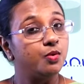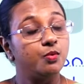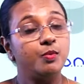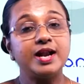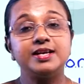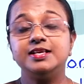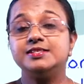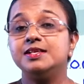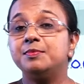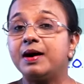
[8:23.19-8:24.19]
What is
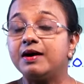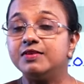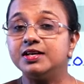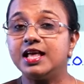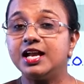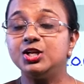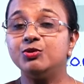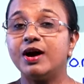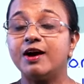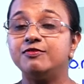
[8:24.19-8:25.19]
the power that
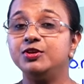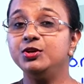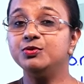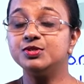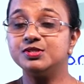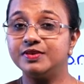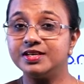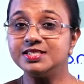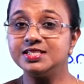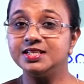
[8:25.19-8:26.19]
you have to use
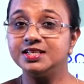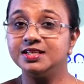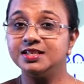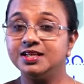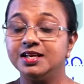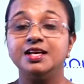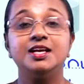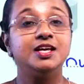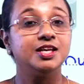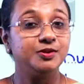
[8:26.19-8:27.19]
first?
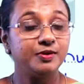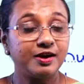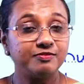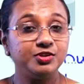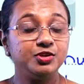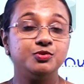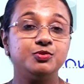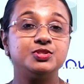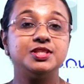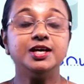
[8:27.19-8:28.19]
You have to
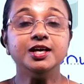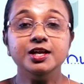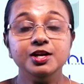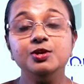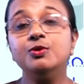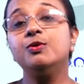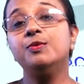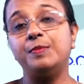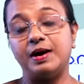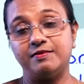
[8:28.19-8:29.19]
use the
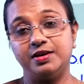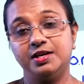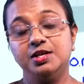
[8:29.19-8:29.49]
low power.